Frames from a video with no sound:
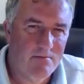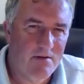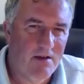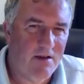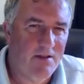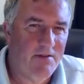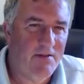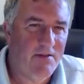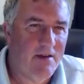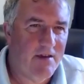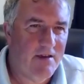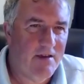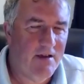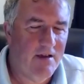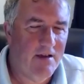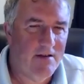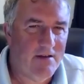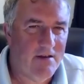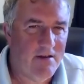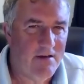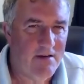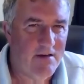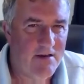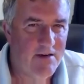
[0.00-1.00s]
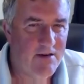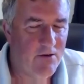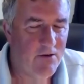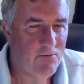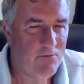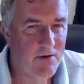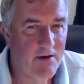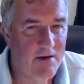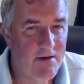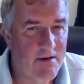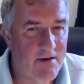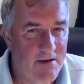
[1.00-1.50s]
And they can't, and they
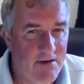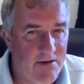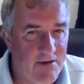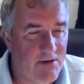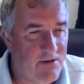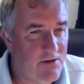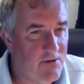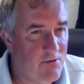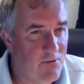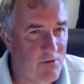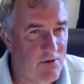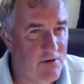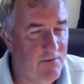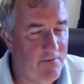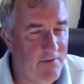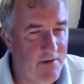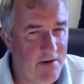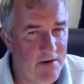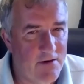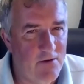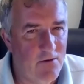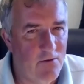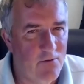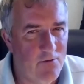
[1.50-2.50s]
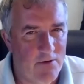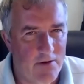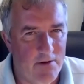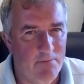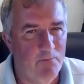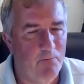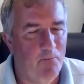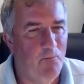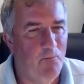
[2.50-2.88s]
don't, and they just sort of ignore it.